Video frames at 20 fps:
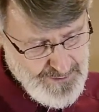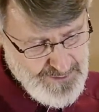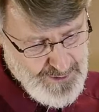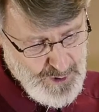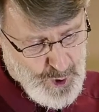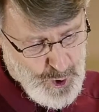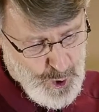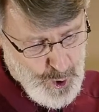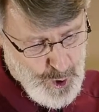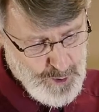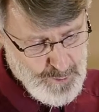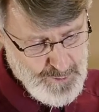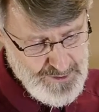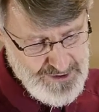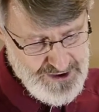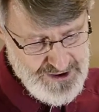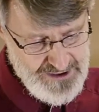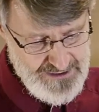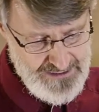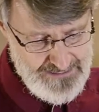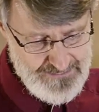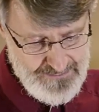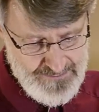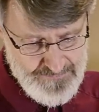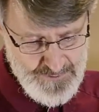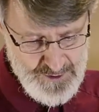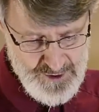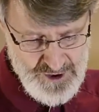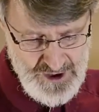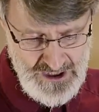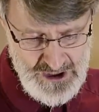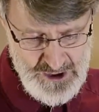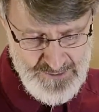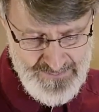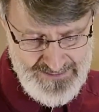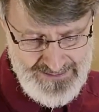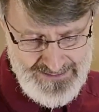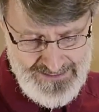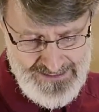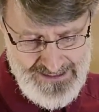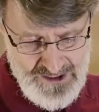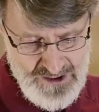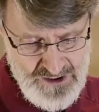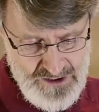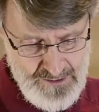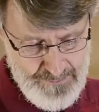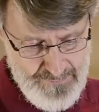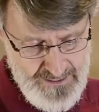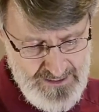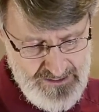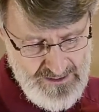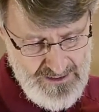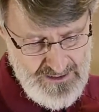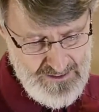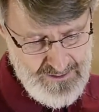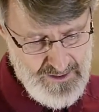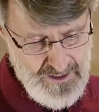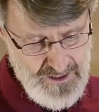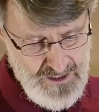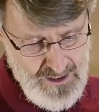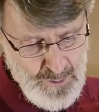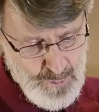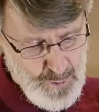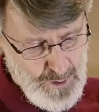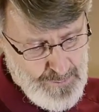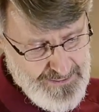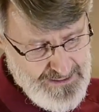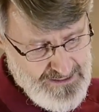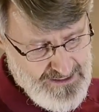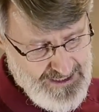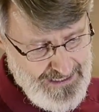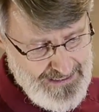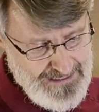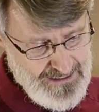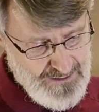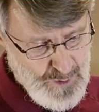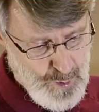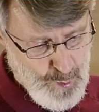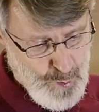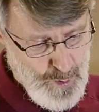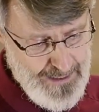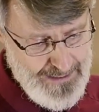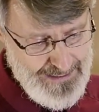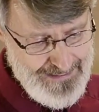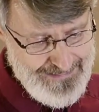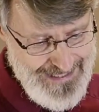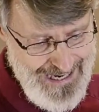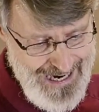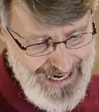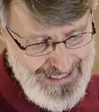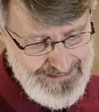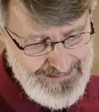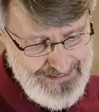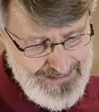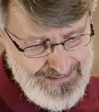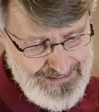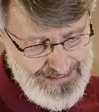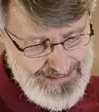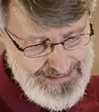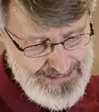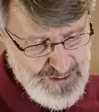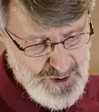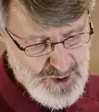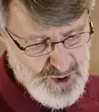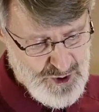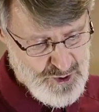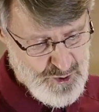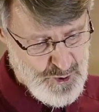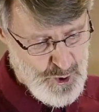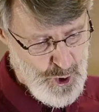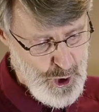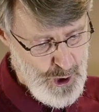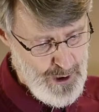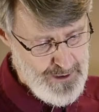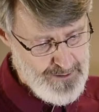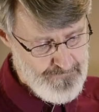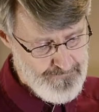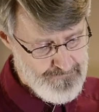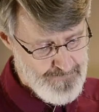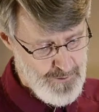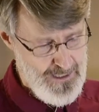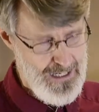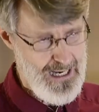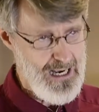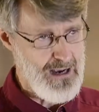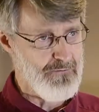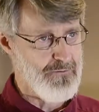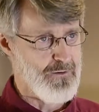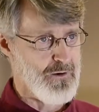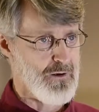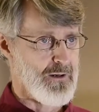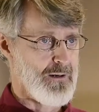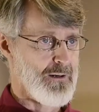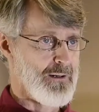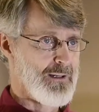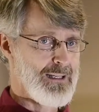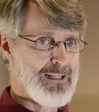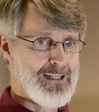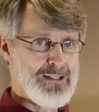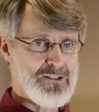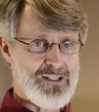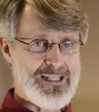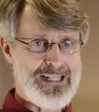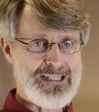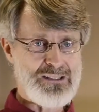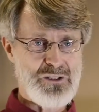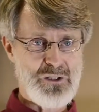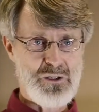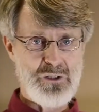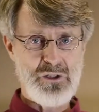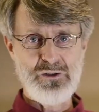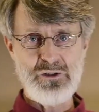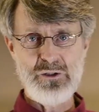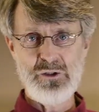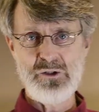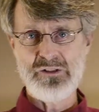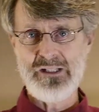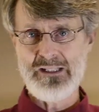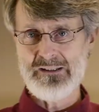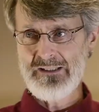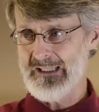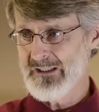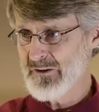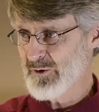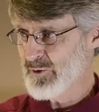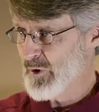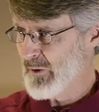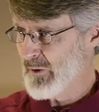but the court will sit for judgment, and his dominion will be taken away, annihilated, and destroyed forever. So that's the good news at the end of